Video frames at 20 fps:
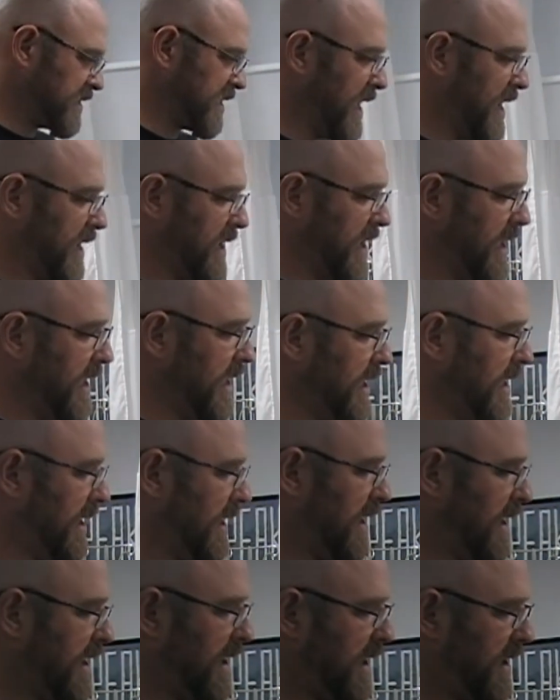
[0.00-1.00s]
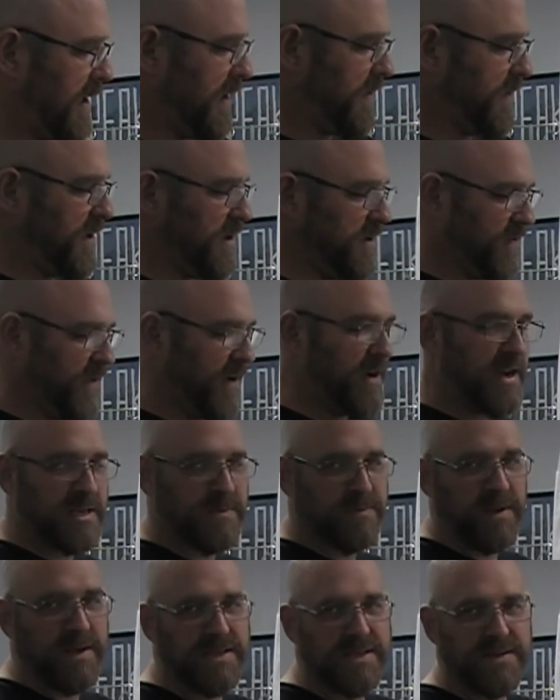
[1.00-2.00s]
like. They're very
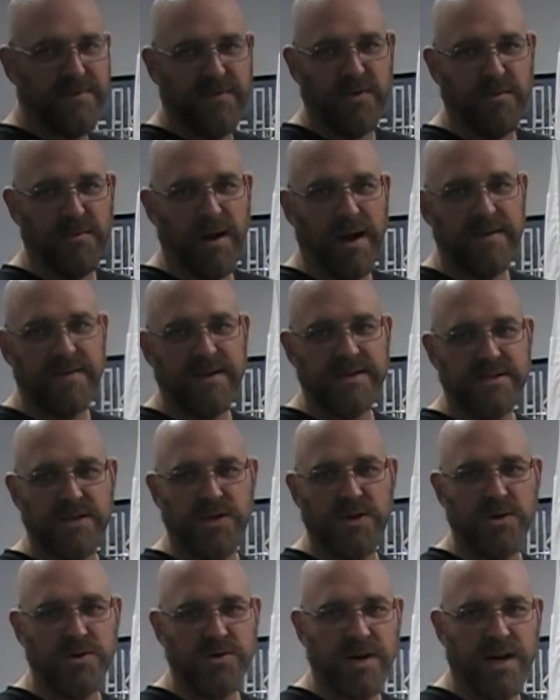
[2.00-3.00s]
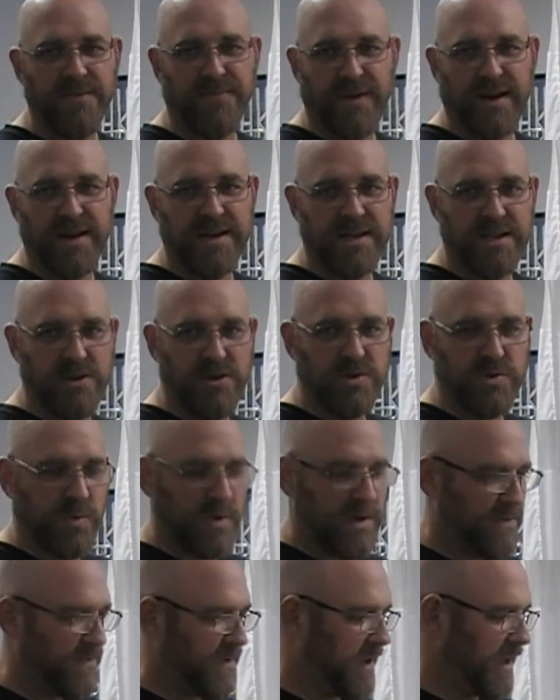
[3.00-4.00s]
expensive if you buy these new. Try to find a used
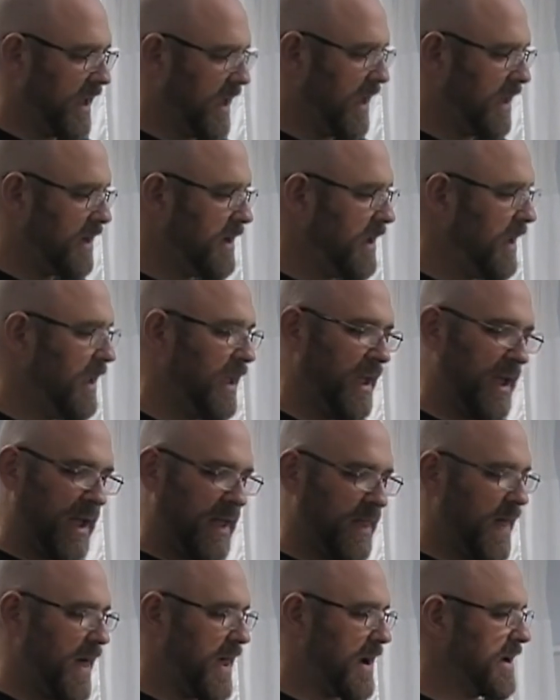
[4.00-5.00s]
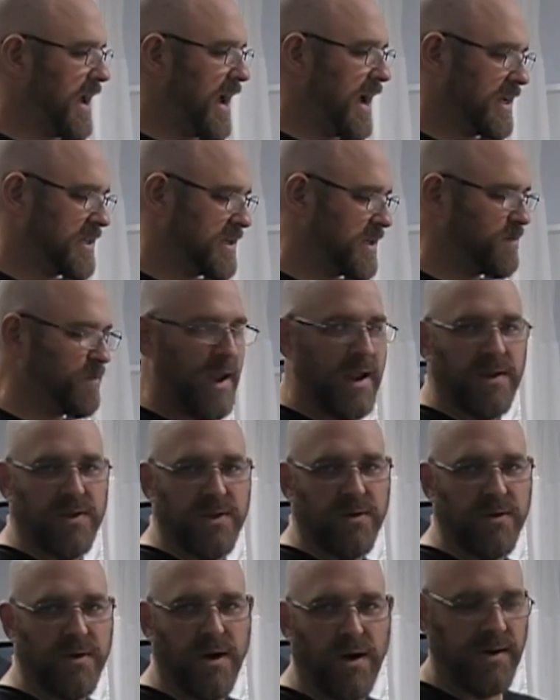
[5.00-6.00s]
one if you can. A lot of docs just make
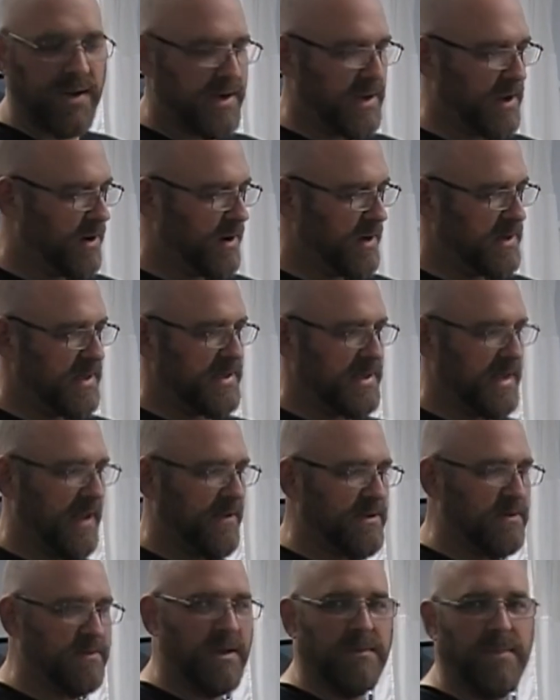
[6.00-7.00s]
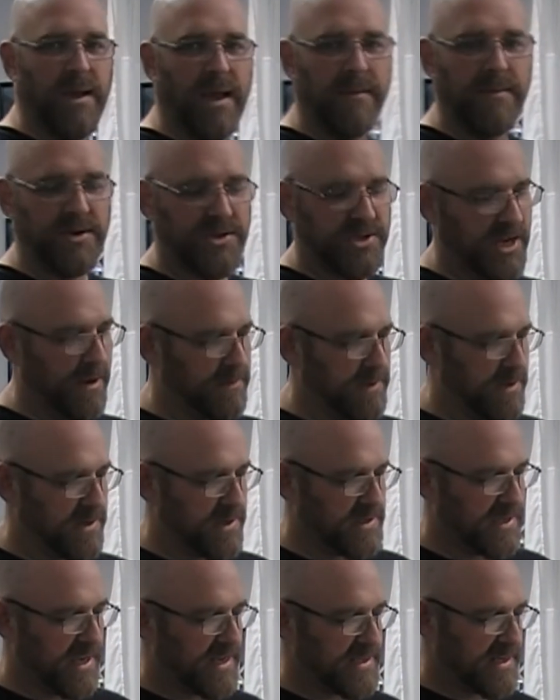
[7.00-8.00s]
their own. It doesn't have to be baby shaped. It
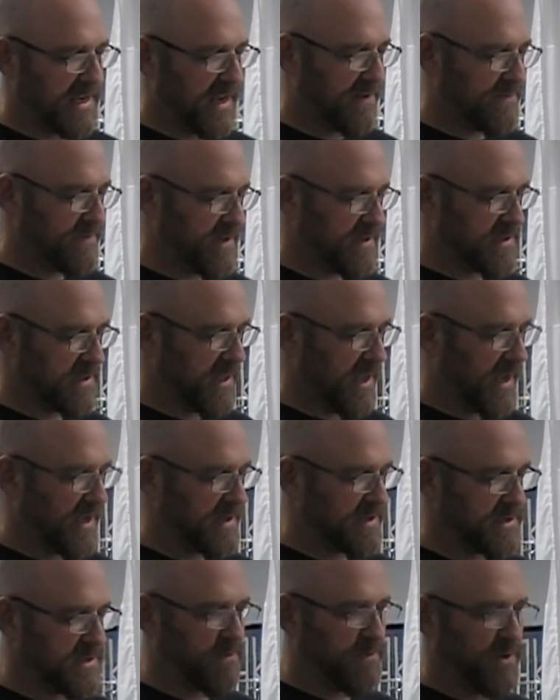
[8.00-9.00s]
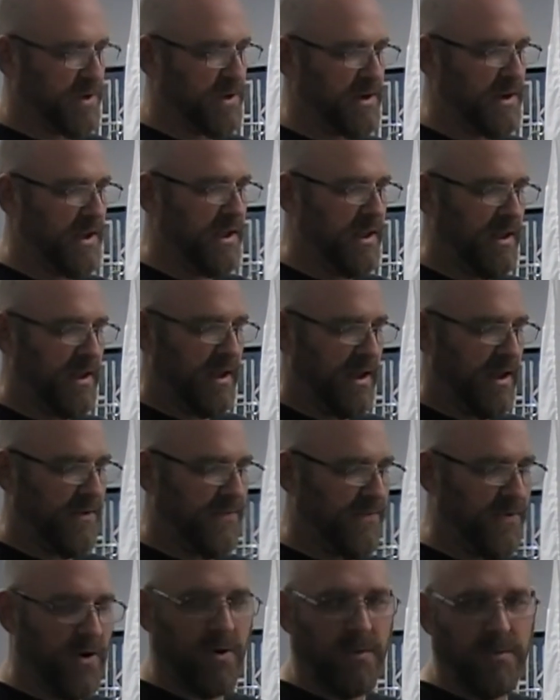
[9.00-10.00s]
just has to have these slots to put a
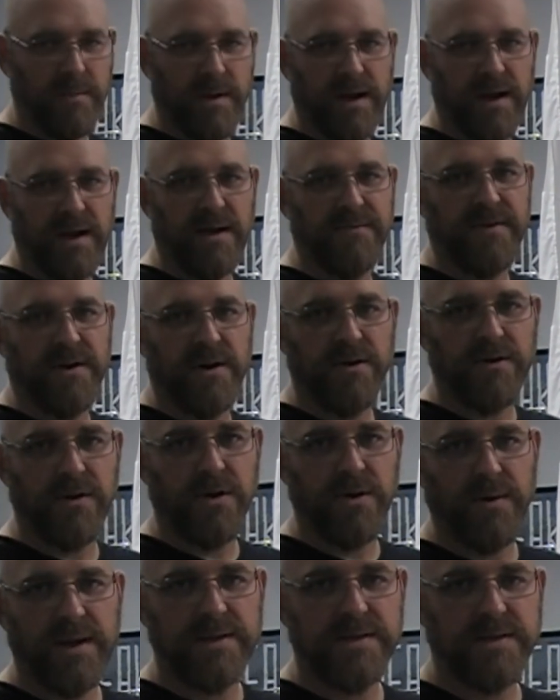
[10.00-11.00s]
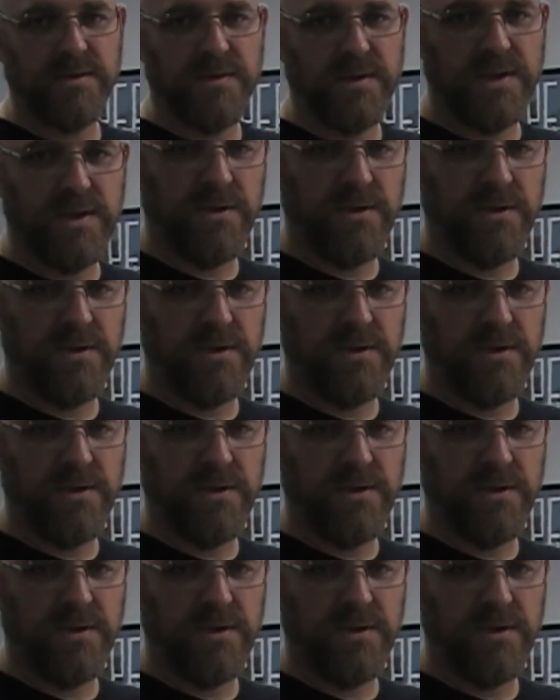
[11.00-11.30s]
foam Velcro in so that